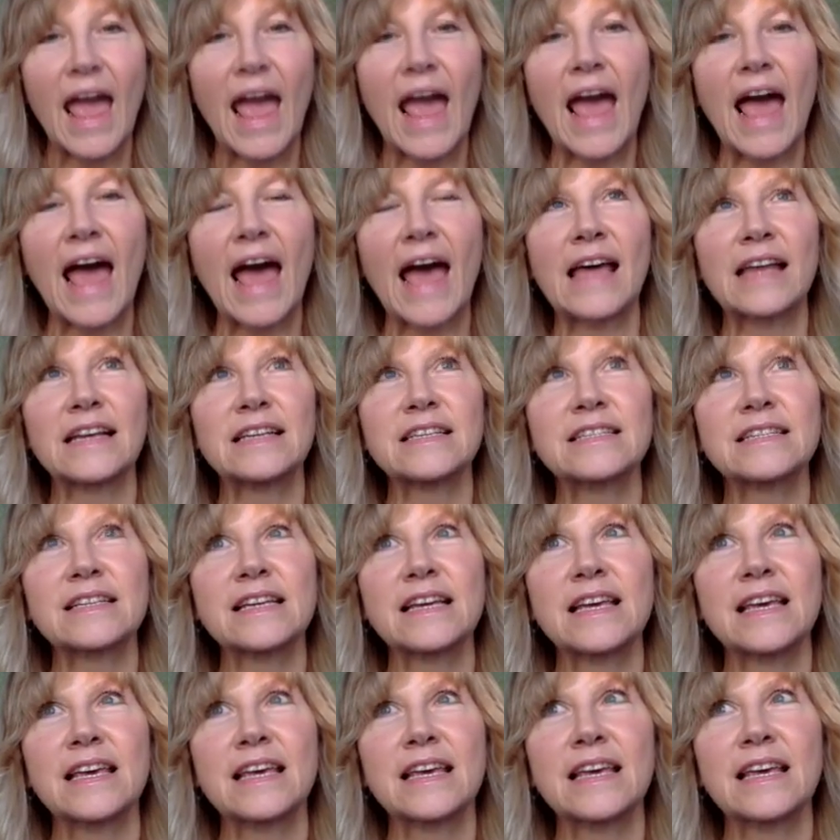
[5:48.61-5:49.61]
and
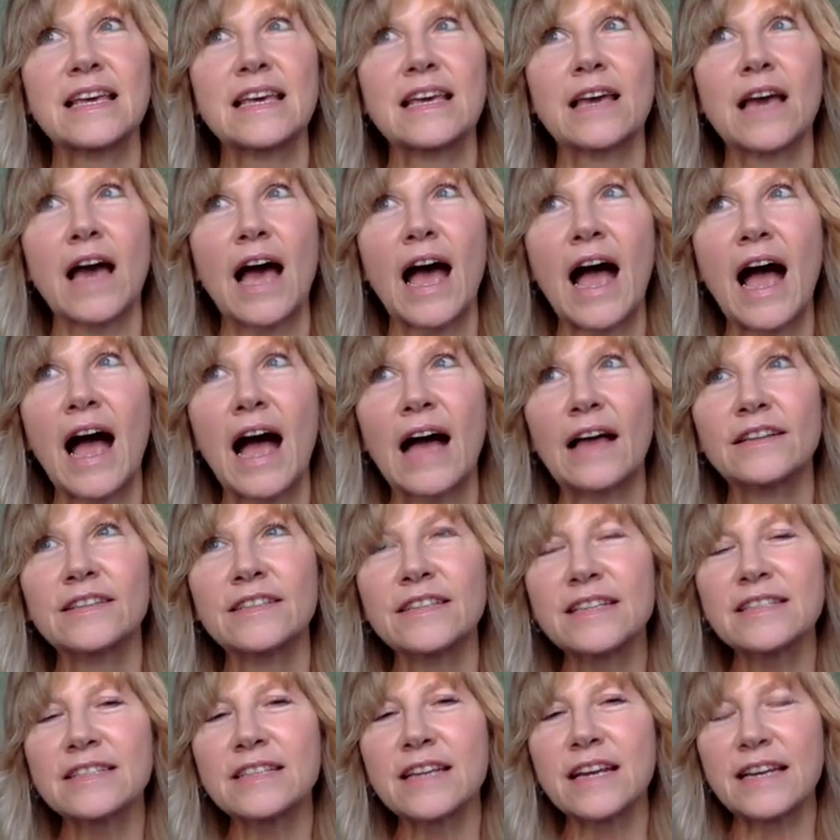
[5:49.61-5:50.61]

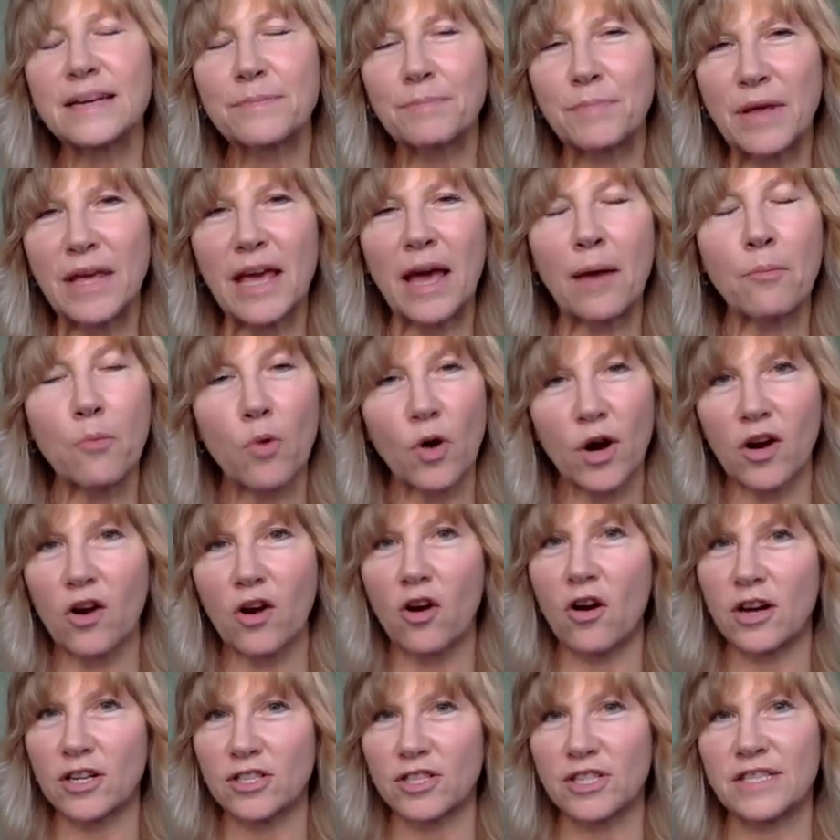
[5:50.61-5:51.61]
just become more
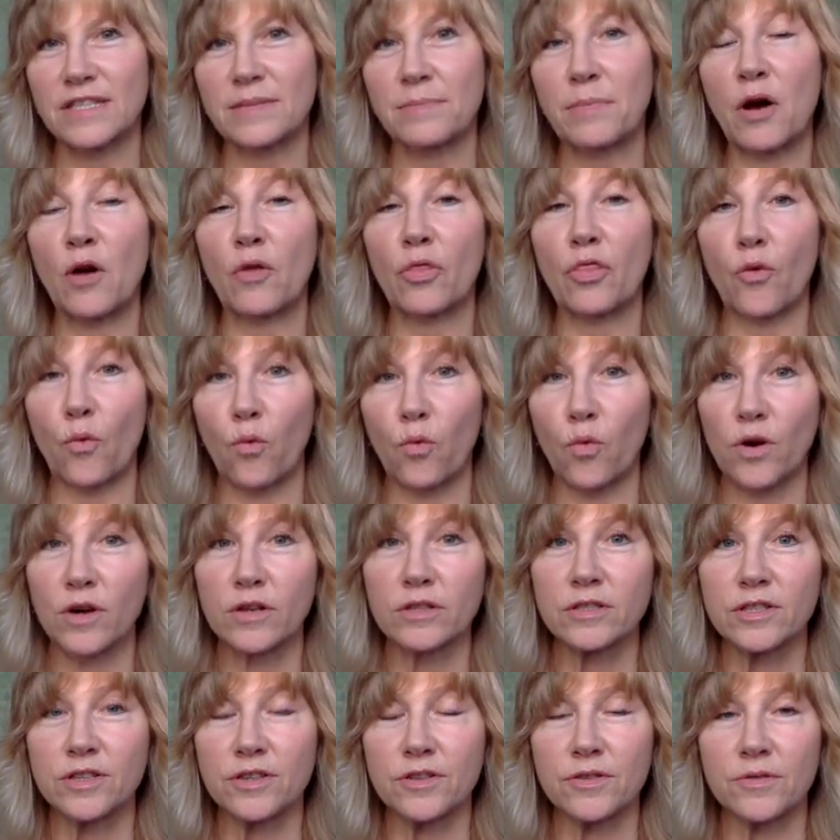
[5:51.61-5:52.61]
conscious about the
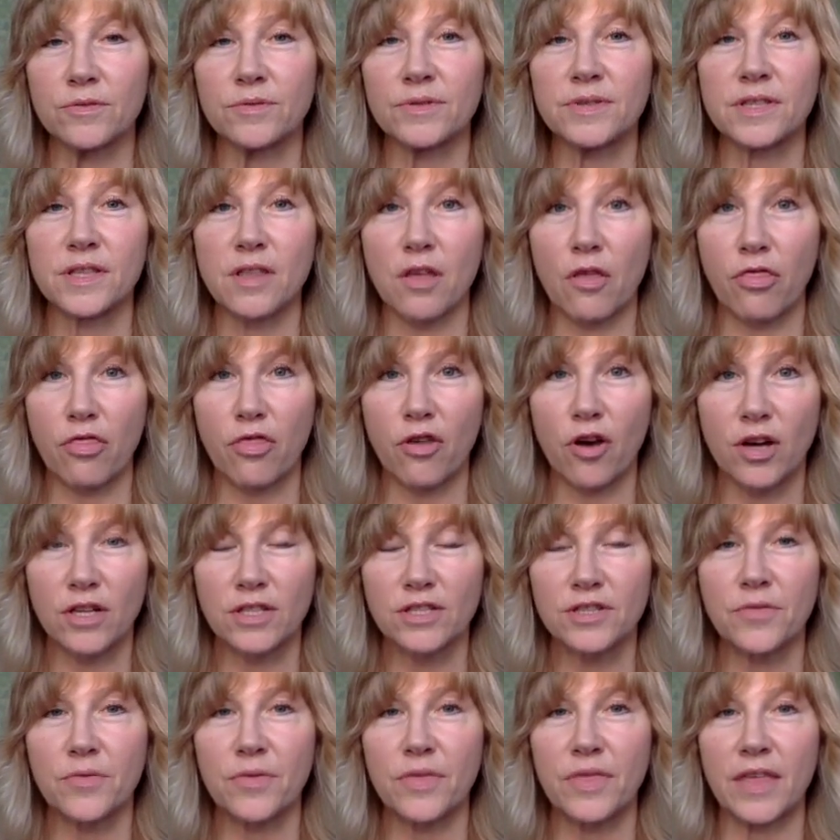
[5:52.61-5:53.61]
words you use, the
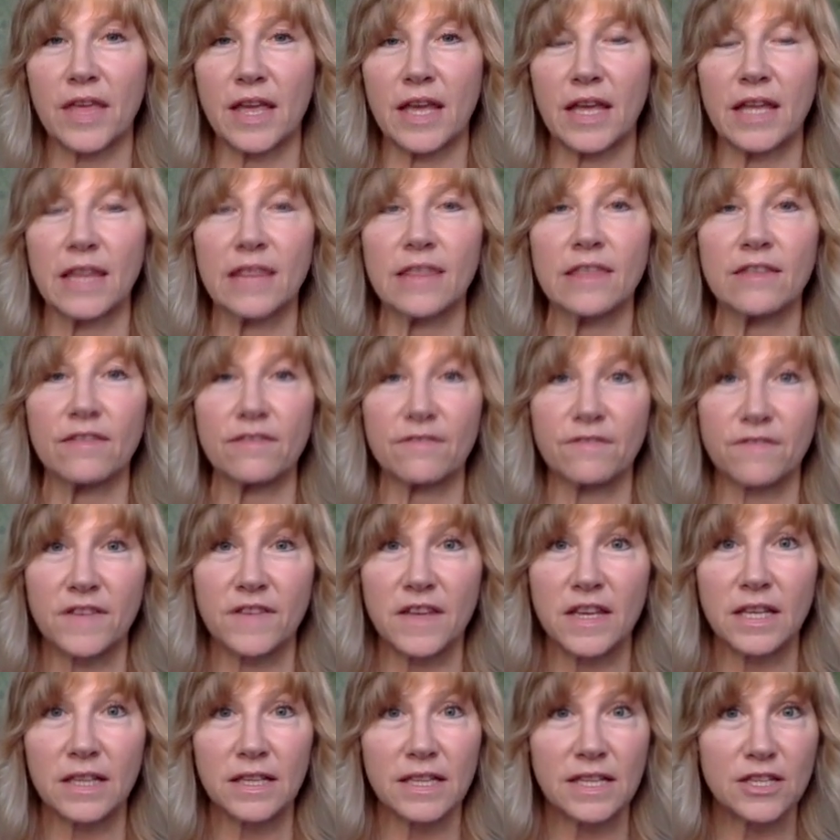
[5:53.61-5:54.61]
thoughts you think, the
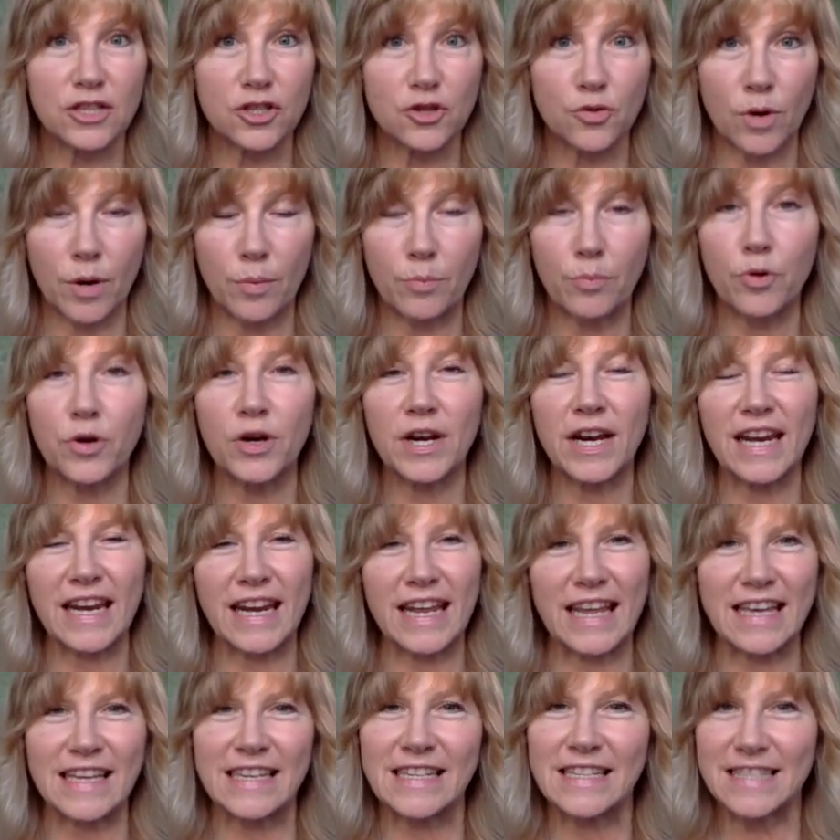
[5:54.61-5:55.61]
feelings you are putting
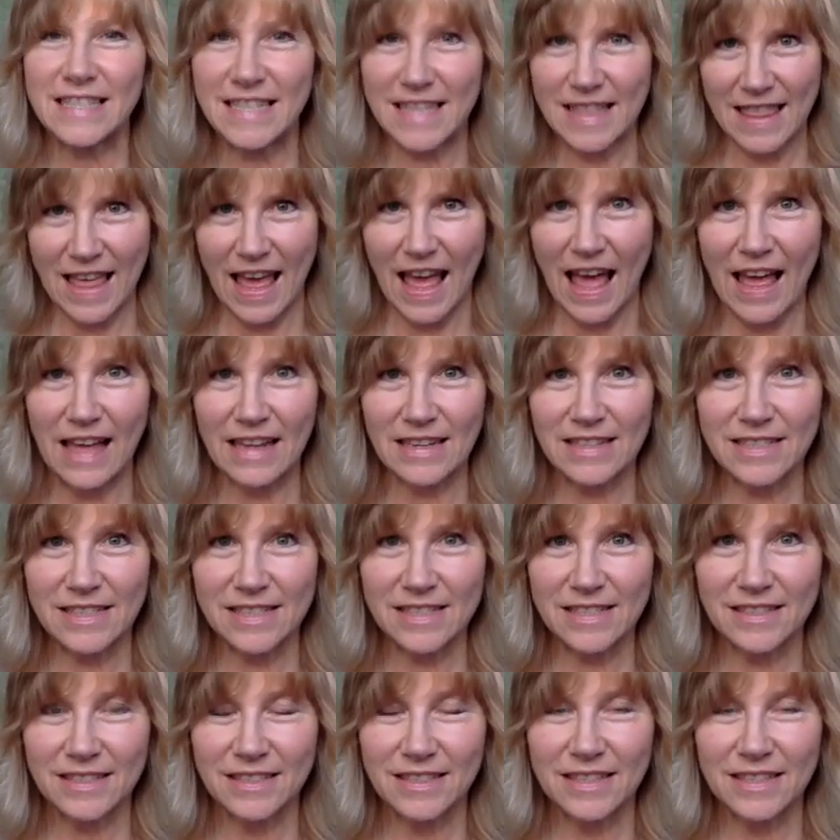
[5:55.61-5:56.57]
into that,